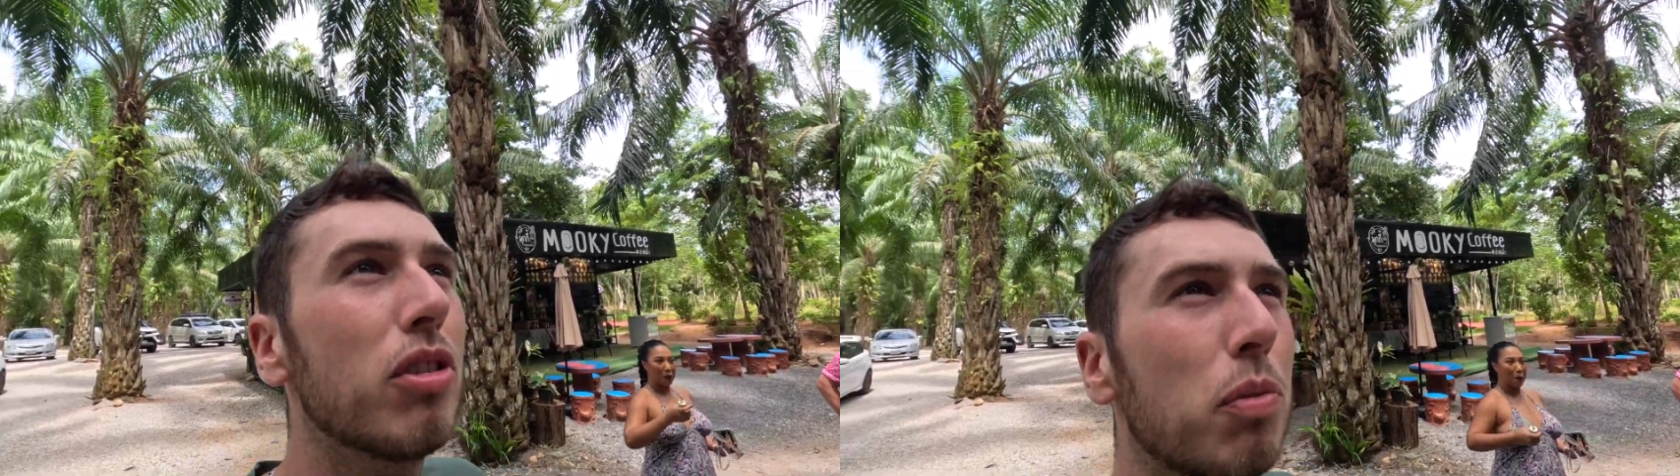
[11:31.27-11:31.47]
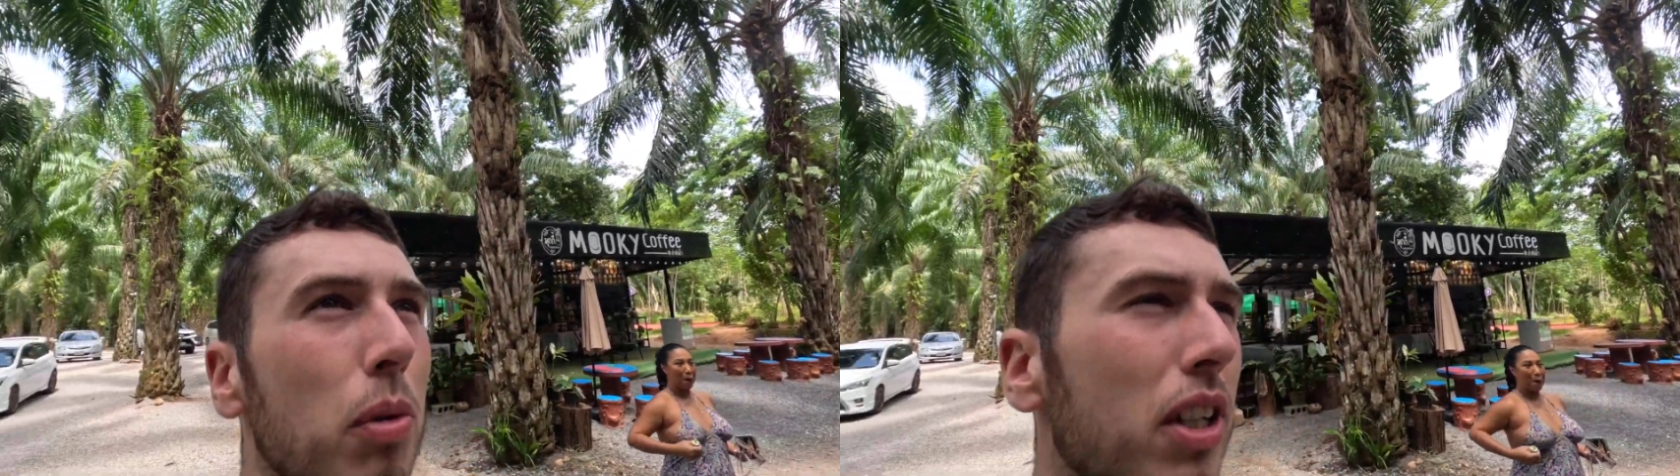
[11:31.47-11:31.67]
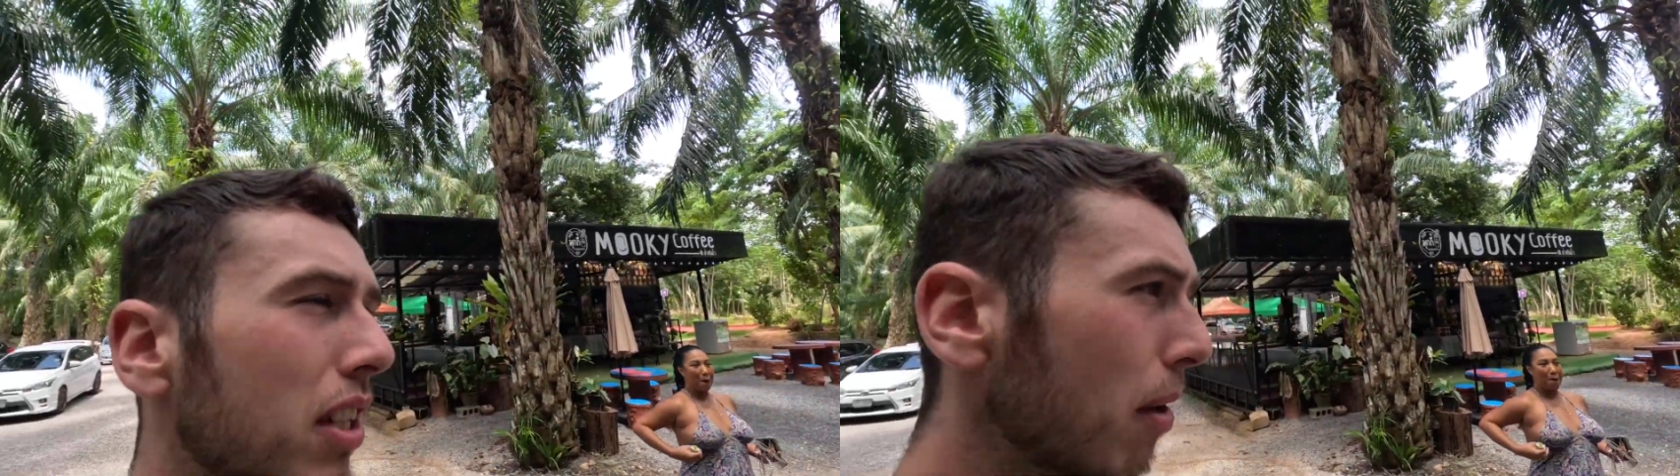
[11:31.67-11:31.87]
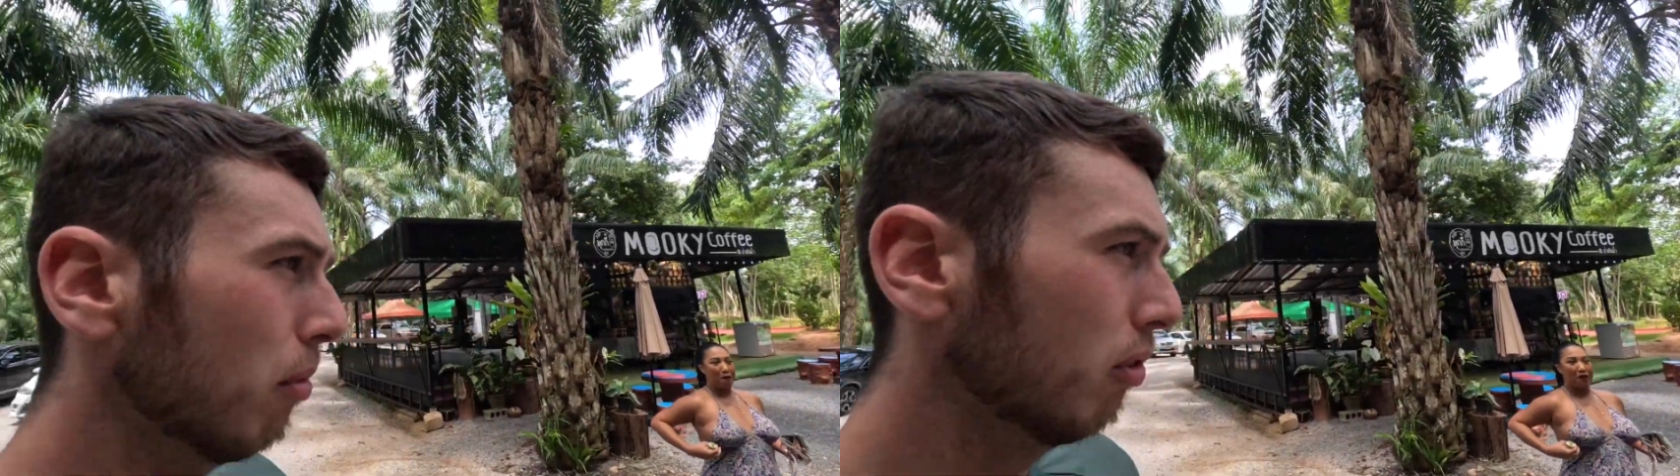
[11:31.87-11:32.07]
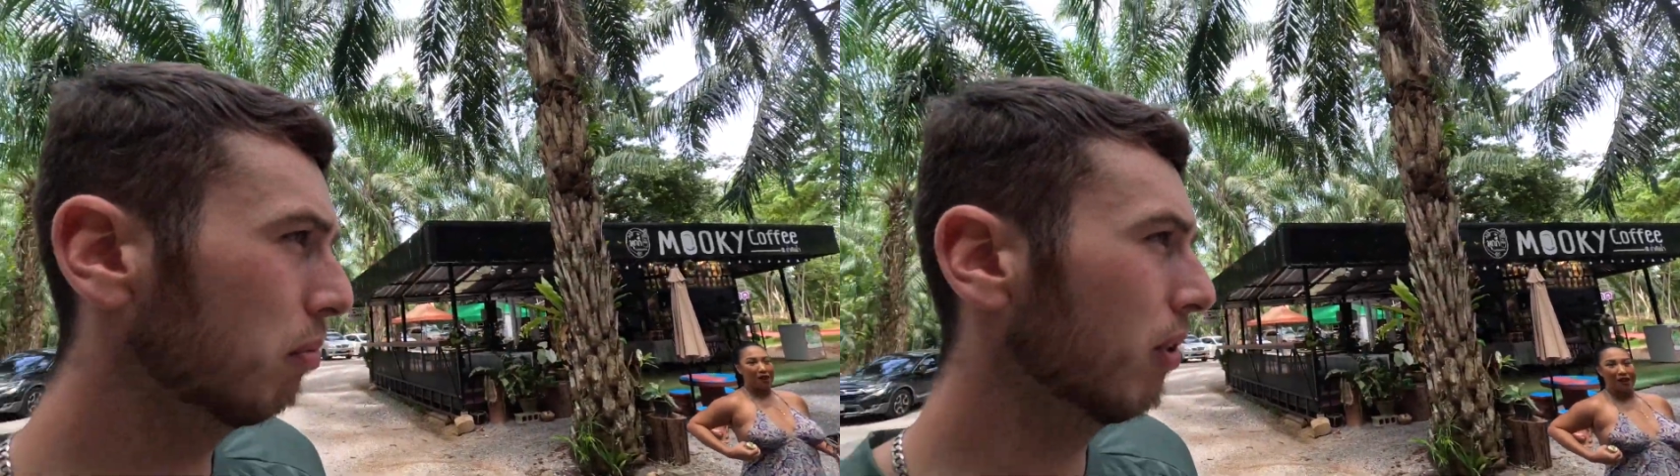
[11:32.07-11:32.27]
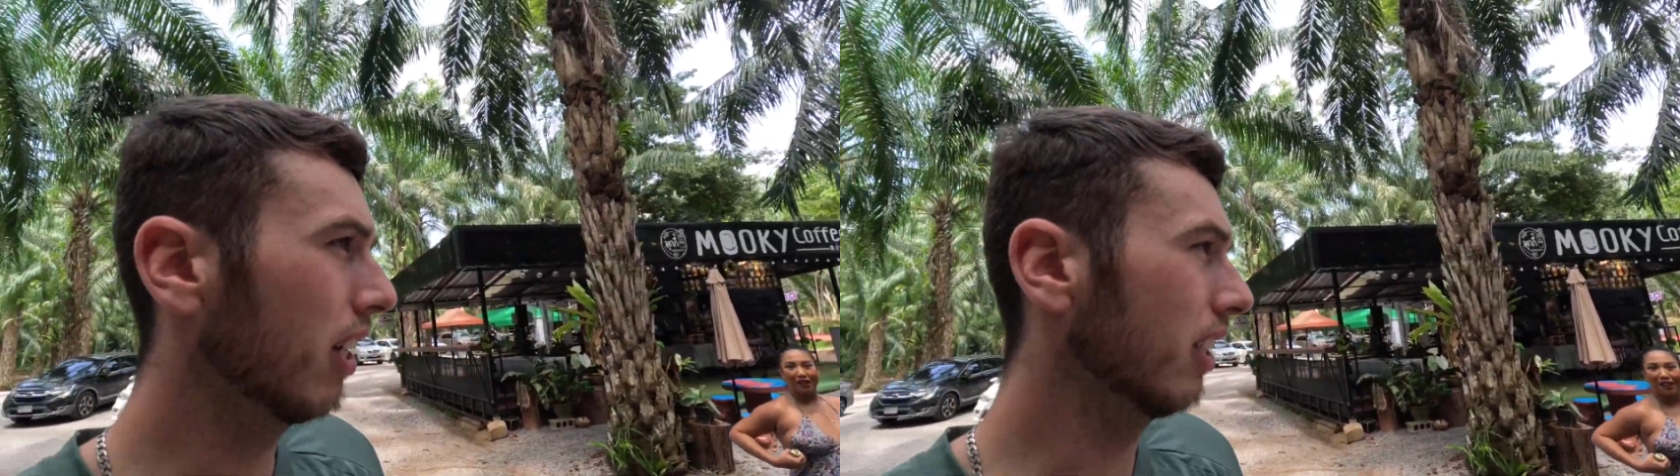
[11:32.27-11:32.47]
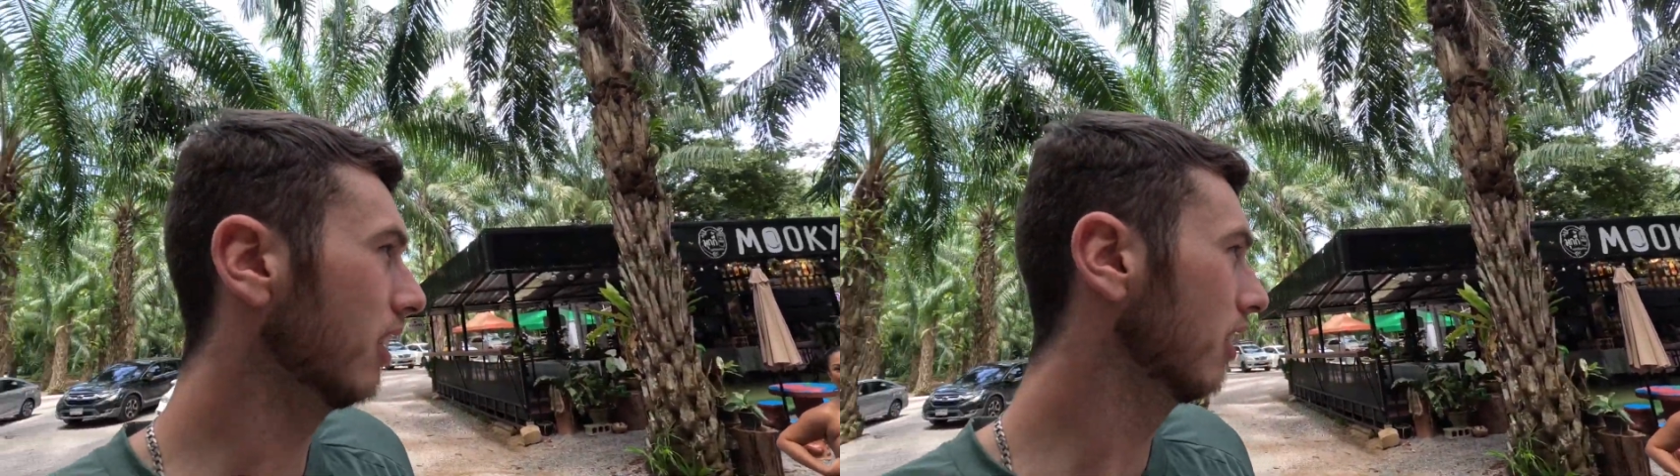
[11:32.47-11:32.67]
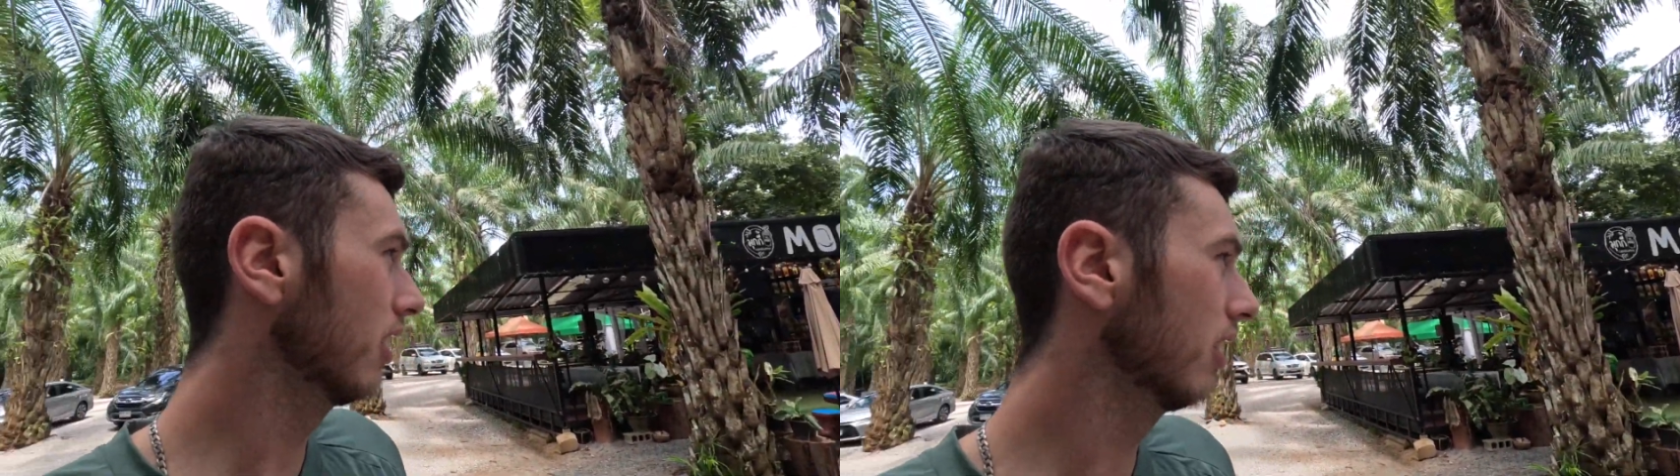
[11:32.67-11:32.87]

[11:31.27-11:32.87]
Spr is it Emerald Springs?